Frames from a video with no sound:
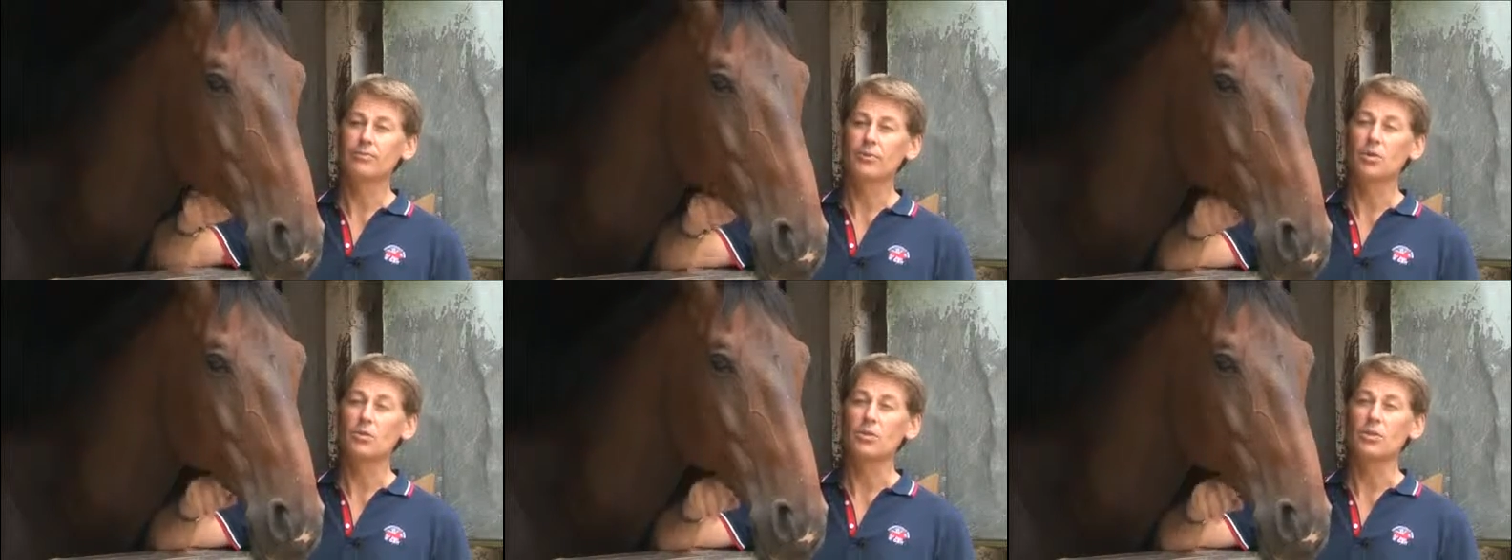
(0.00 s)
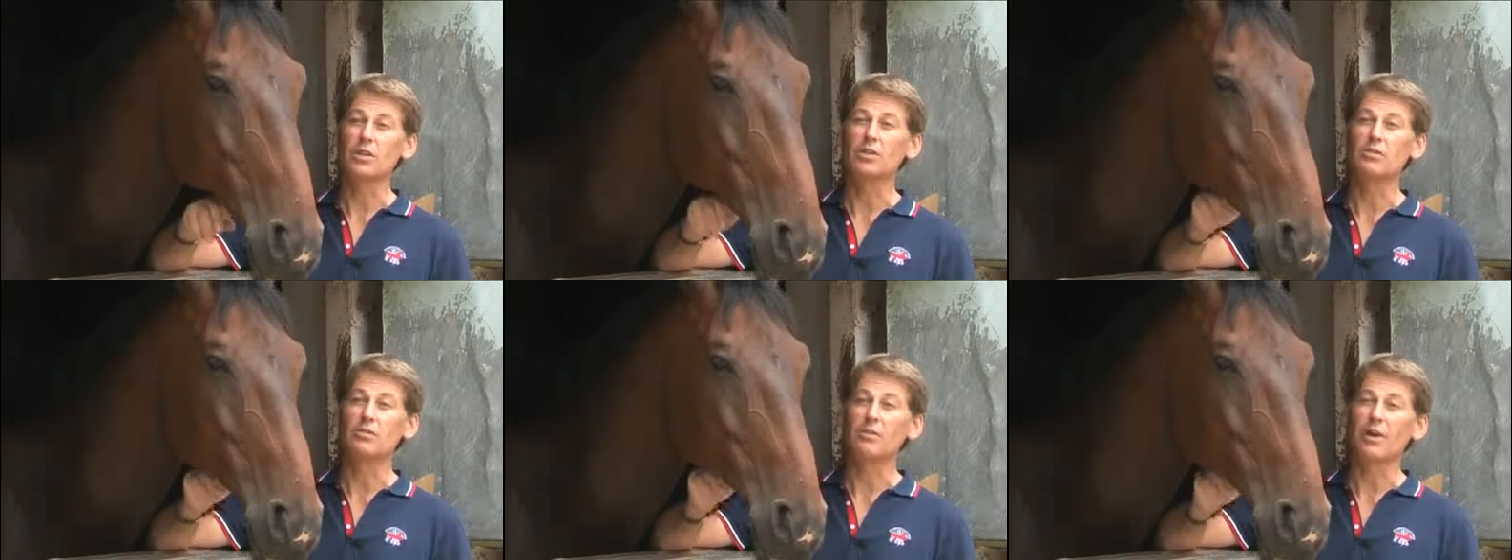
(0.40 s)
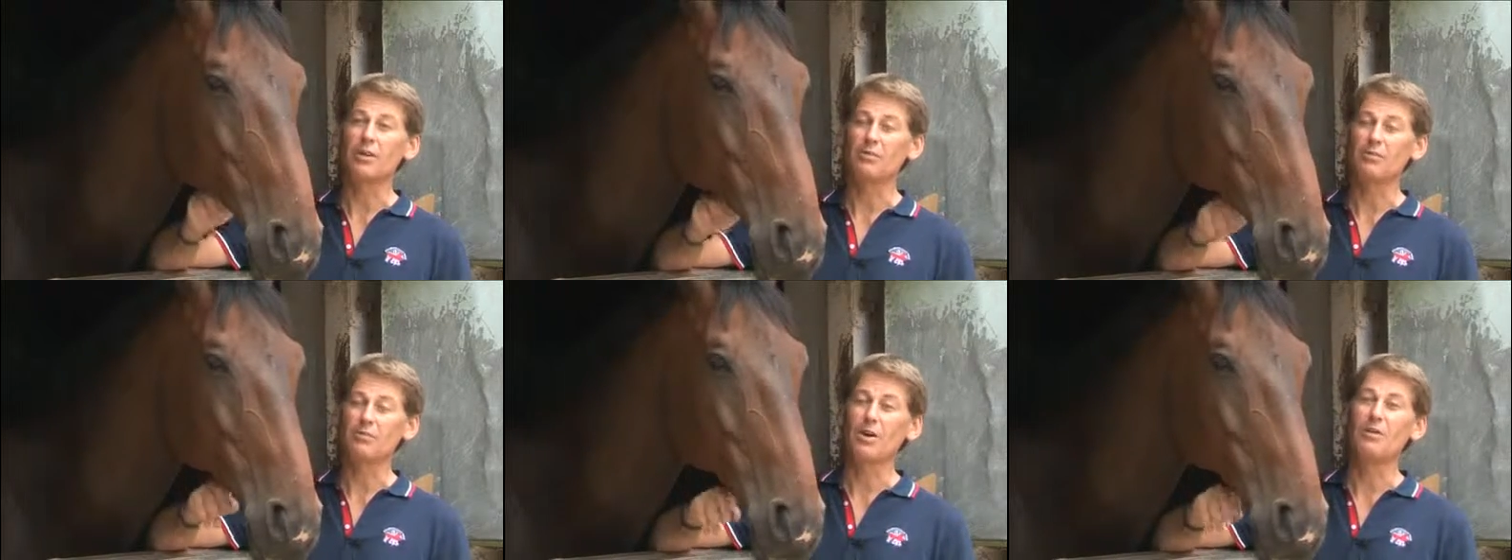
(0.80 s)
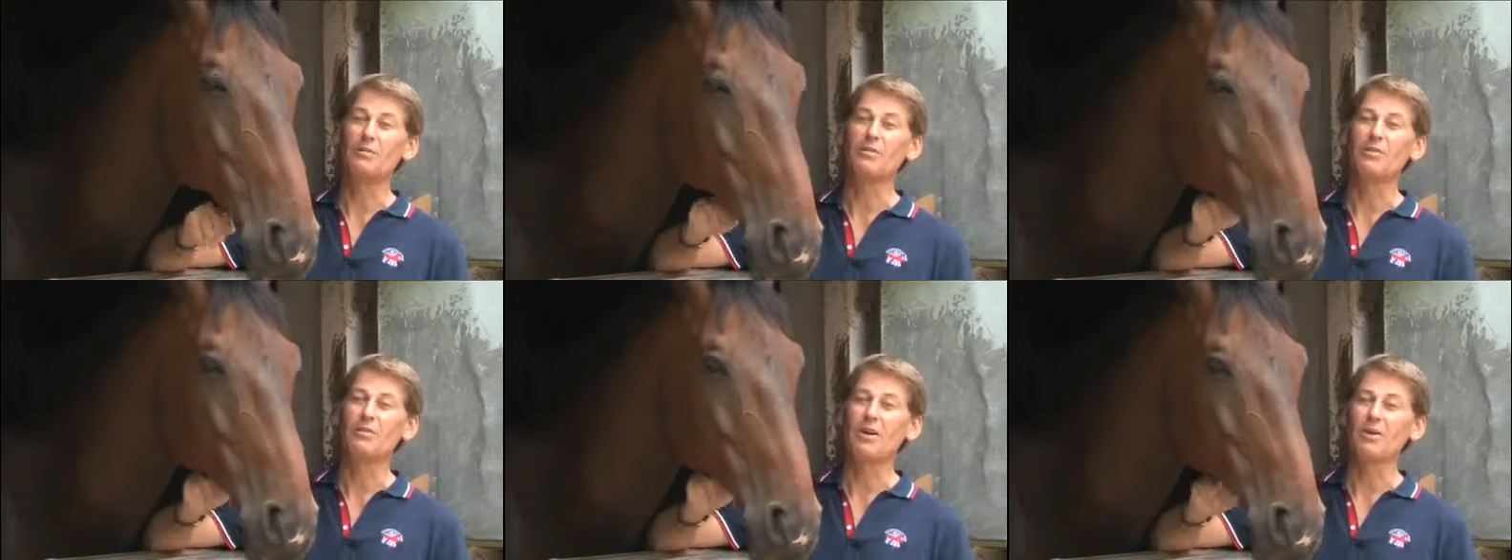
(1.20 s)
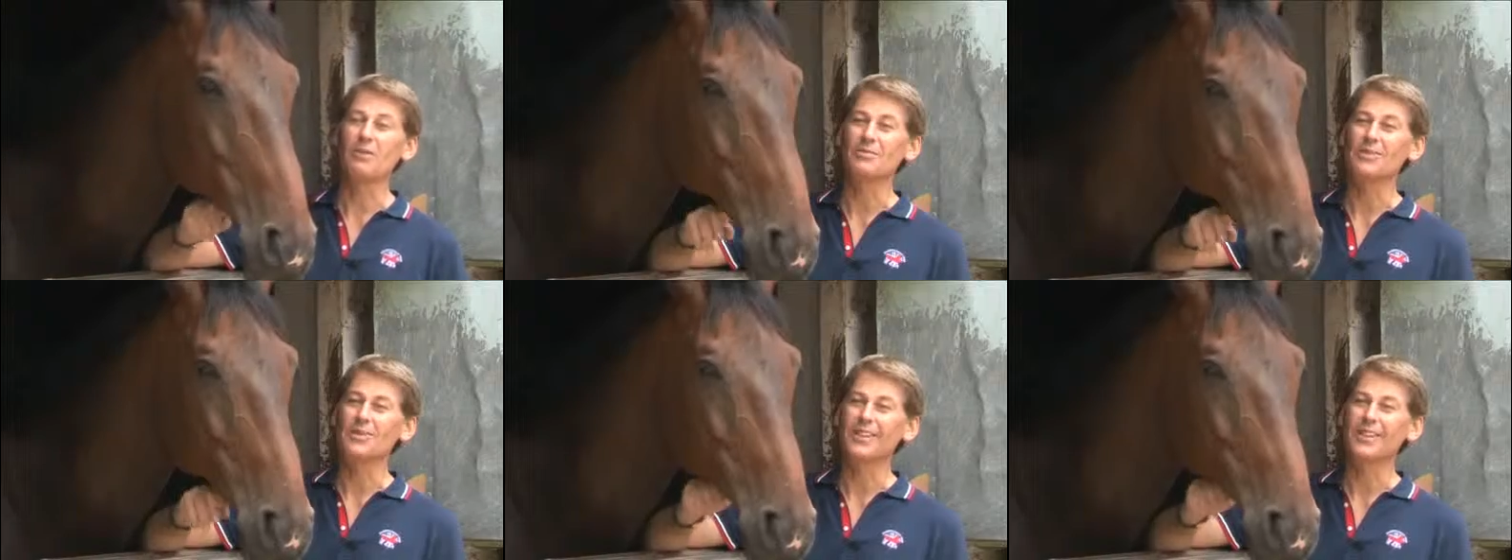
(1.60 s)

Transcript: caused her to break both her arms.